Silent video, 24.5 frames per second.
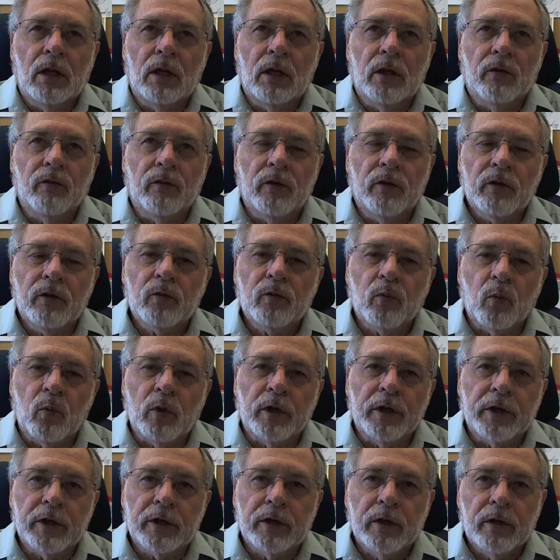this
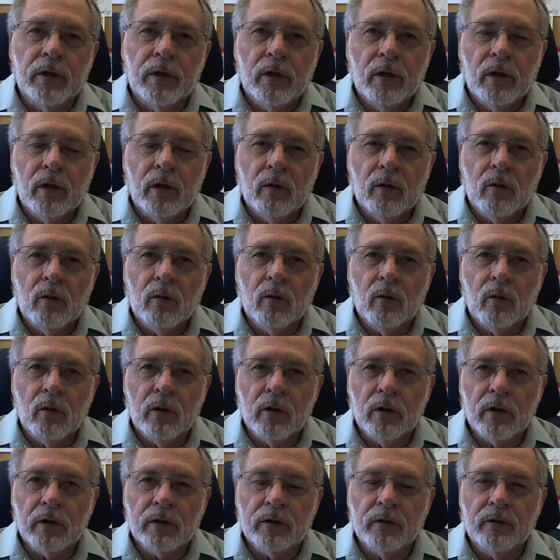week
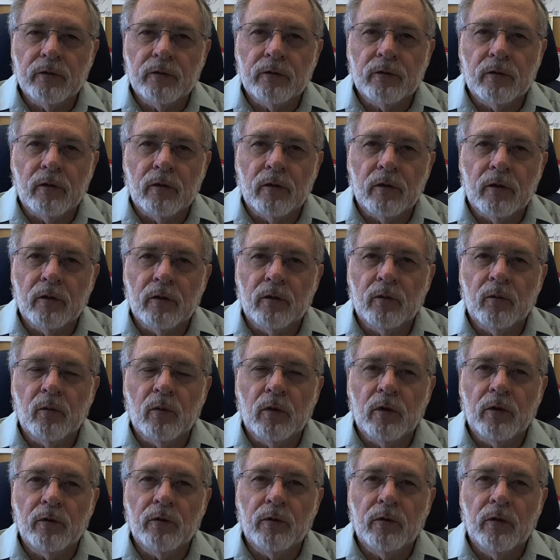we're concerned
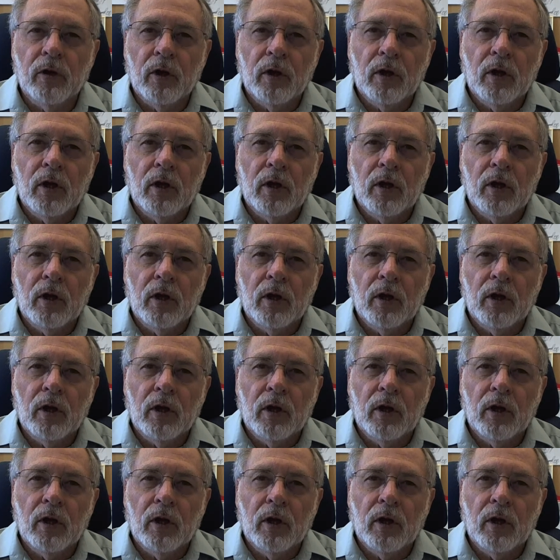with